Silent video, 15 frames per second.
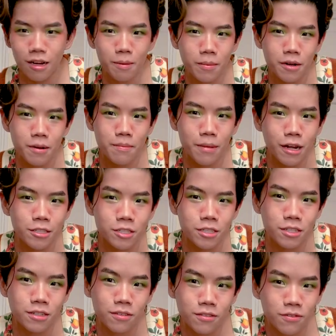How about a
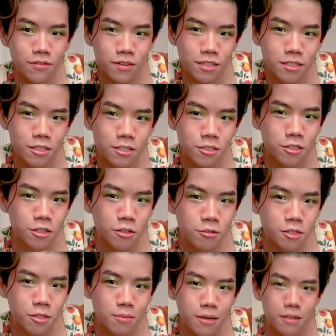matching vintage Gucci